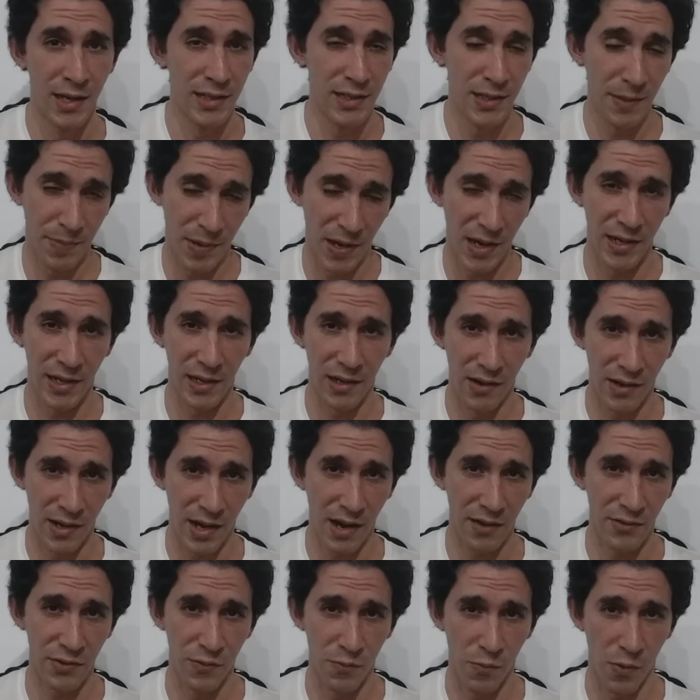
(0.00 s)
depending on
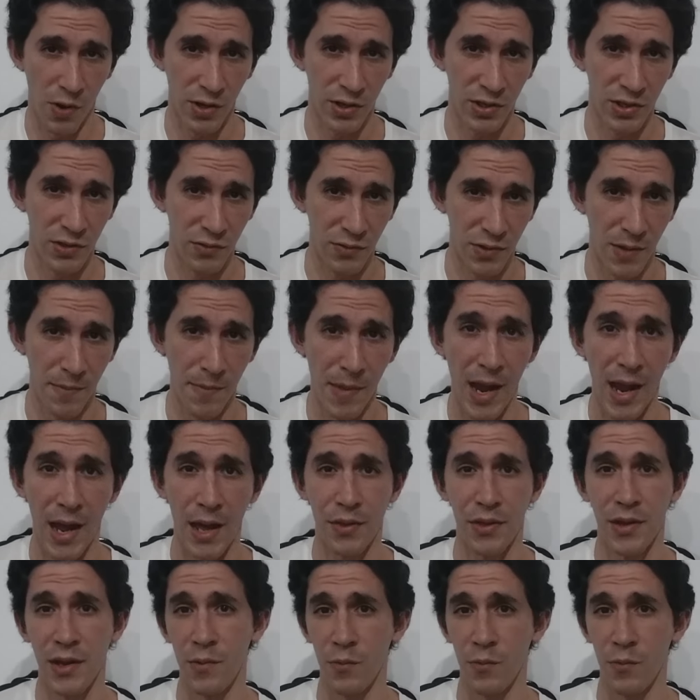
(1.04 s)
how you want to do the math.